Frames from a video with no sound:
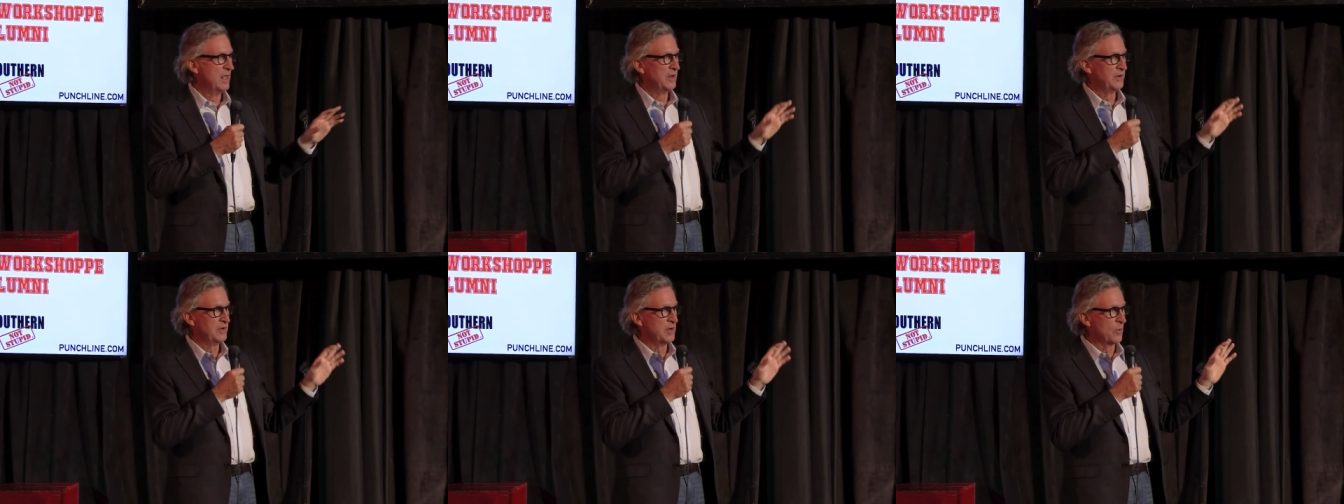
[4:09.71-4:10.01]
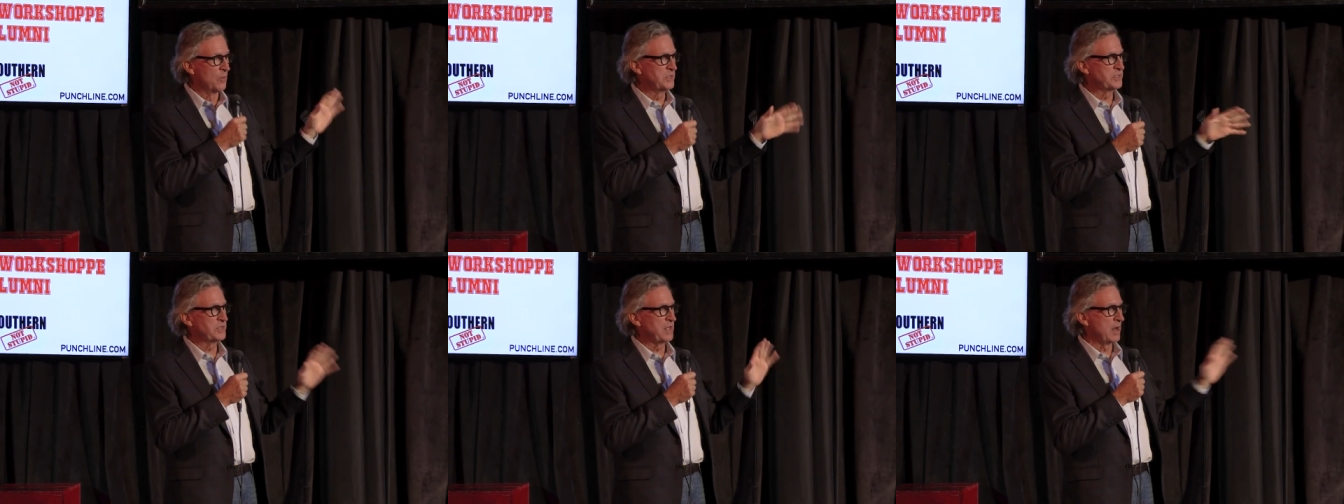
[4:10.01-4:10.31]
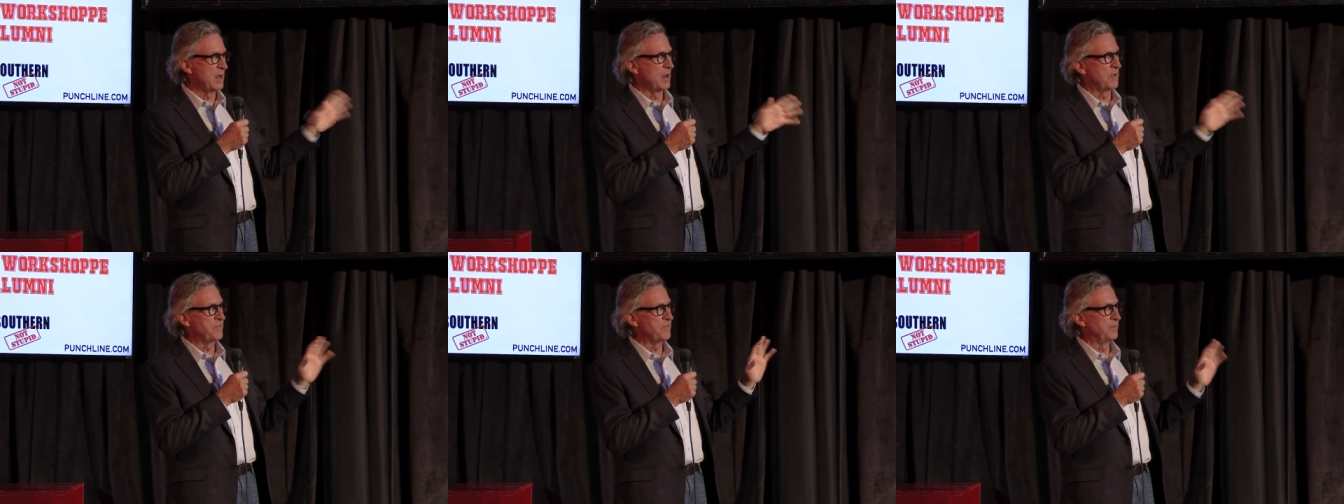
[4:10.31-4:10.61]
No one's
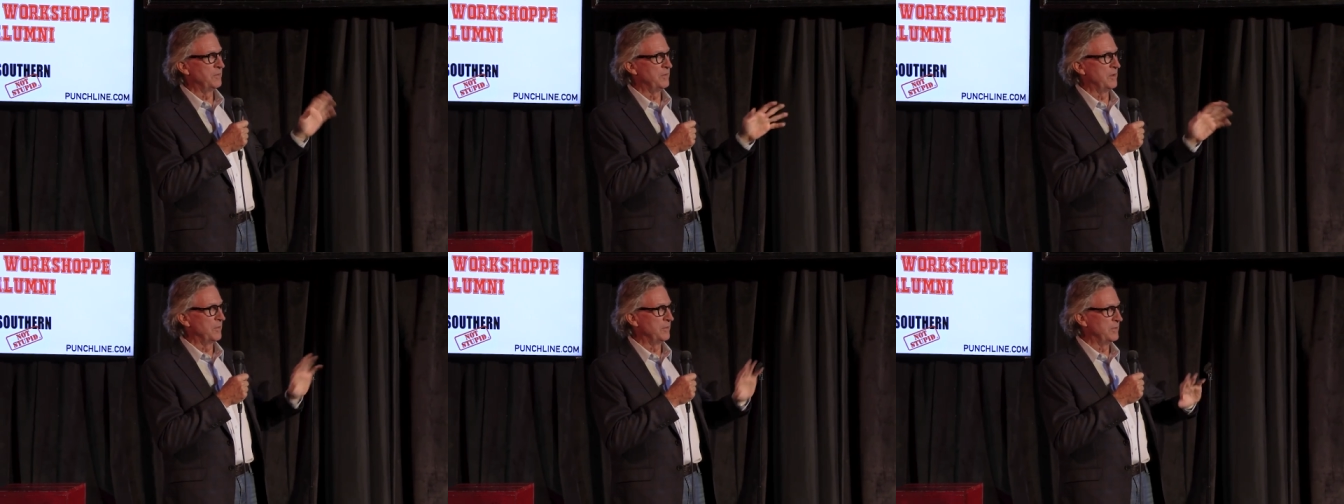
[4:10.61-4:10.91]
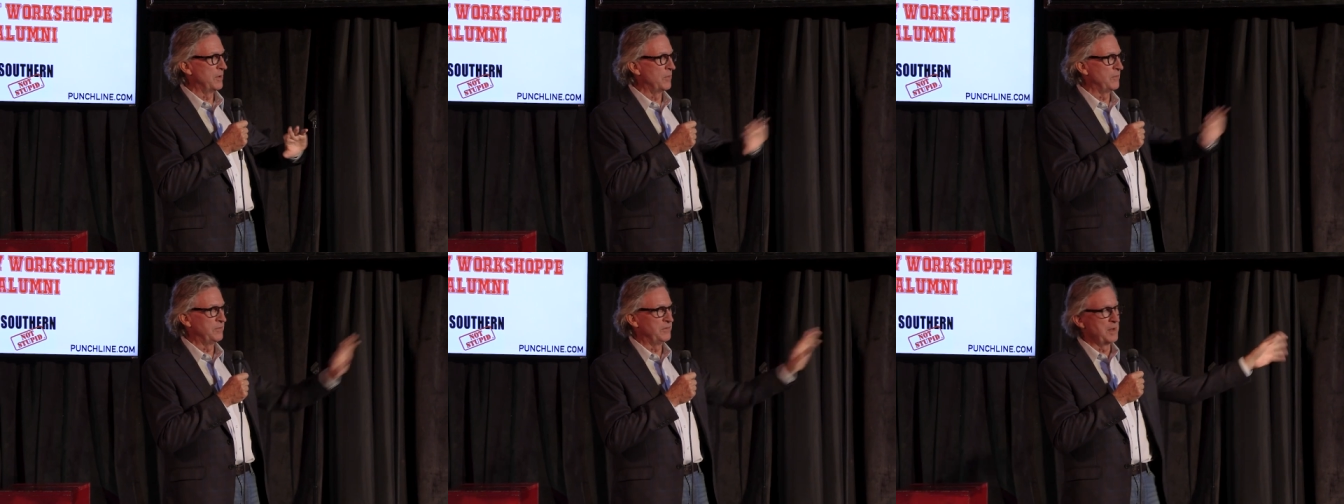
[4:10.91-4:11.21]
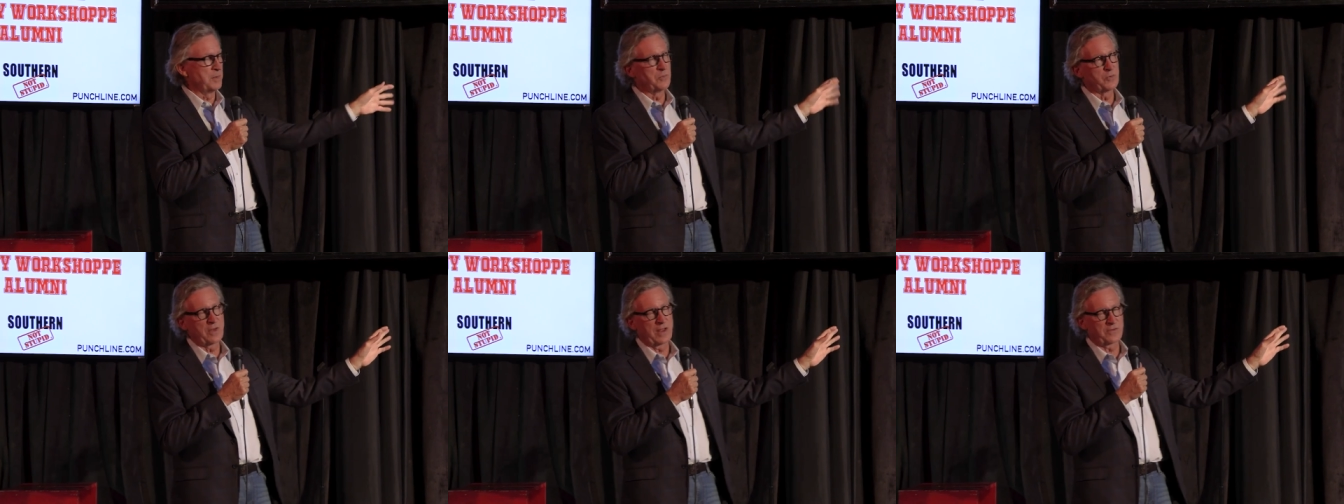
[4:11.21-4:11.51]
gotten off, no, no
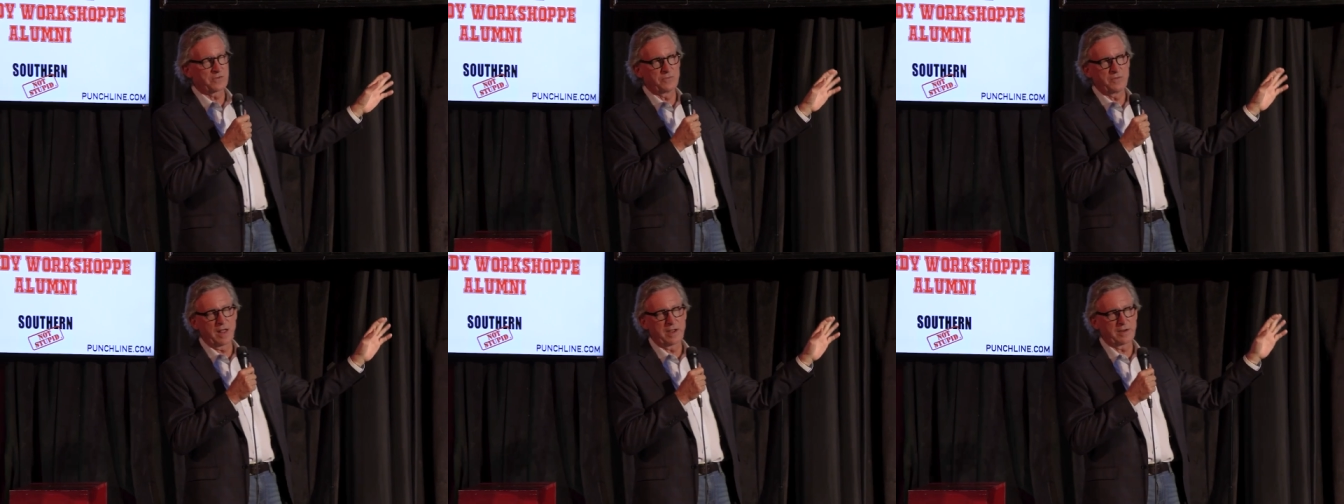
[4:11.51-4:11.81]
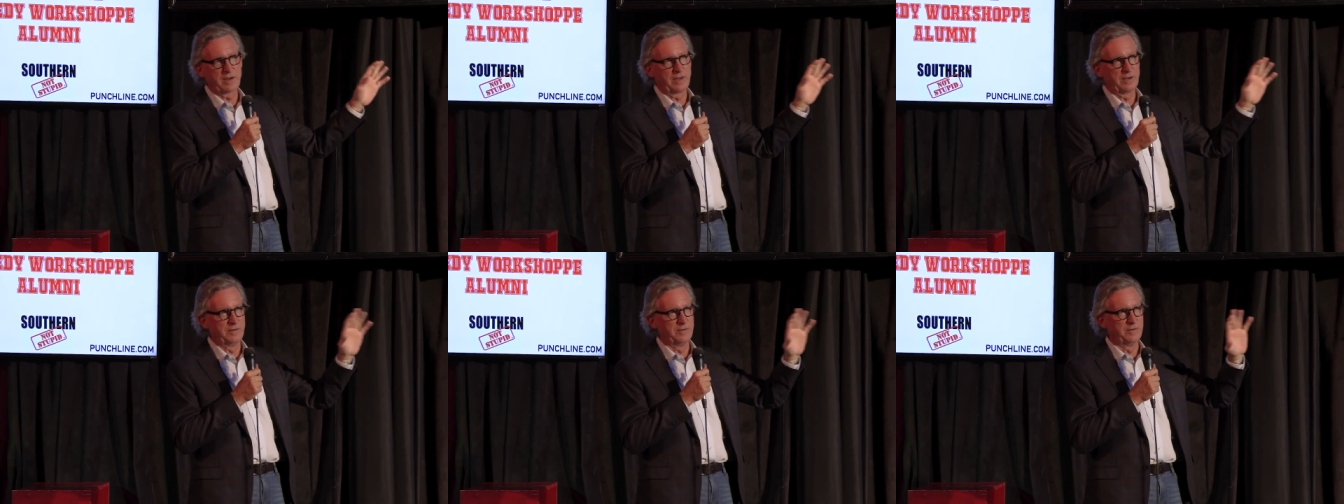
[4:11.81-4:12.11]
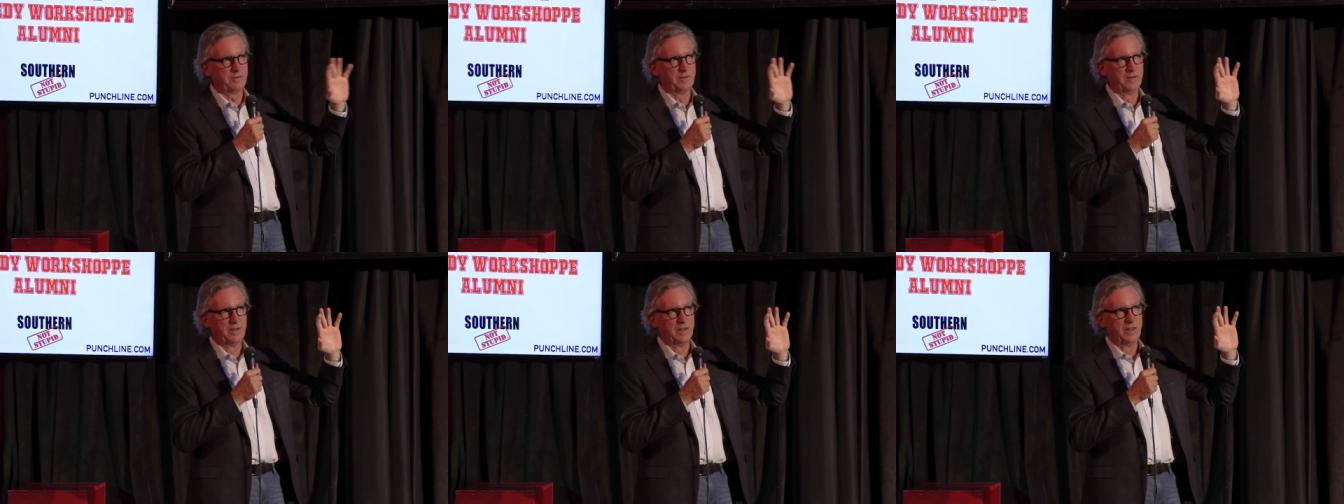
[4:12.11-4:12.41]
Democrats have not gotten,